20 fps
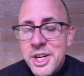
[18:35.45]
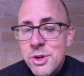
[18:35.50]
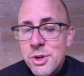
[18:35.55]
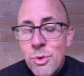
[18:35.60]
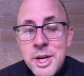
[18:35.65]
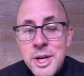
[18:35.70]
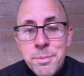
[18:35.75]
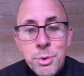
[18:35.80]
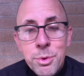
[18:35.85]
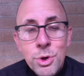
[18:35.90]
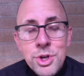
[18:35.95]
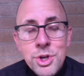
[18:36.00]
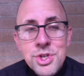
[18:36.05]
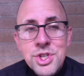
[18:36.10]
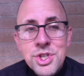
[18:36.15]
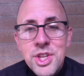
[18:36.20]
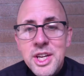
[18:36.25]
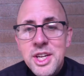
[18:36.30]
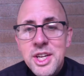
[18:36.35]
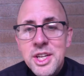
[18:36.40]
didn't write
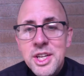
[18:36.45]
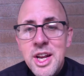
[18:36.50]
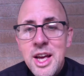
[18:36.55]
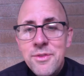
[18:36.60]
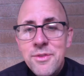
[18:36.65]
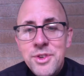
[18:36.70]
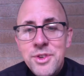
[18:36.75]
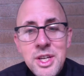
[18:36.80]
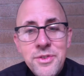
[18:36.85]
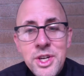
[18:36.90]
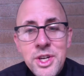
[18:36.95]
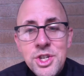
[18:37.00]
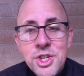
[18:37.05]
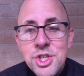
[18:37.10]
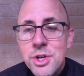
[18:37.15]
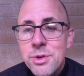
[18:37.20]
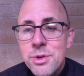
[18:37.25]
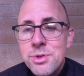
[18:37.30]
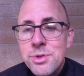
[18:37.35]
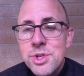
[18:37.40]
books. They didn't have TV
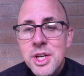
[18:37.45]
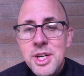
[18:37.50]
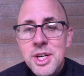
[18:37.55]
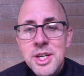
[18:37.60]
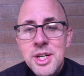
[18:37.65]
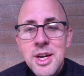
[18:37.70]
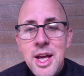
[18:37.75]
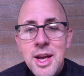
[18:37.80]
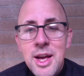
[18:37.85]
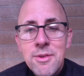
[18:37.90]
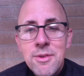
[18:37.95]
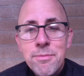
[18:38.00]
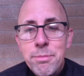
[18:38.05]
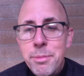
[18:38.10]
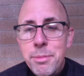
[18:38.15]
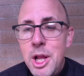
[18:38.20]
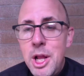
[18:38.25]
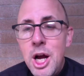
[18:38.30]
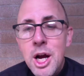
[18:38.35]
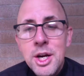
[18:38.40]
shows. They didn't have
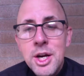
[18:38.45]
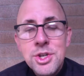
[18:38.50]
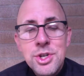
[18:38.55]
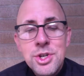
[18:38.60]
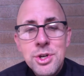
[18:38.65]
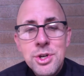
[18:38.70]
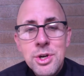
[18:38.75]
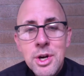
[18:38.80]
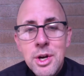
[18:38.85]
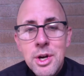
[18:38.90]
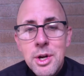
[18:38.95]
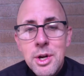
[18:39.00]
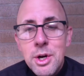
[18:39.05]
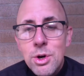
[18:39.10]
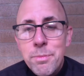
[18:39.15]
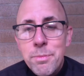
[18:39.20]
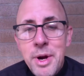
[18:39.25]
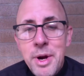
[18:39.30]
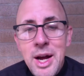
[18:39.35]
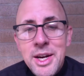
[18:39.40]
blogs or
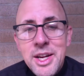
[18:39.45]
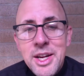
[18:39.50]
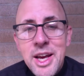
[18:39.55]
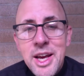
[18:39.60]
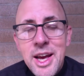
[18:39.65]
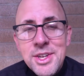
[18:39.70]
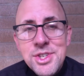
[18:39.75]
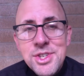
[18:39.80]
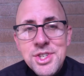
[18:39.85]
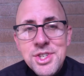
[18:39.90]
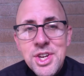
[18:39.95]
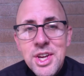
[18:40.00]
podcasts.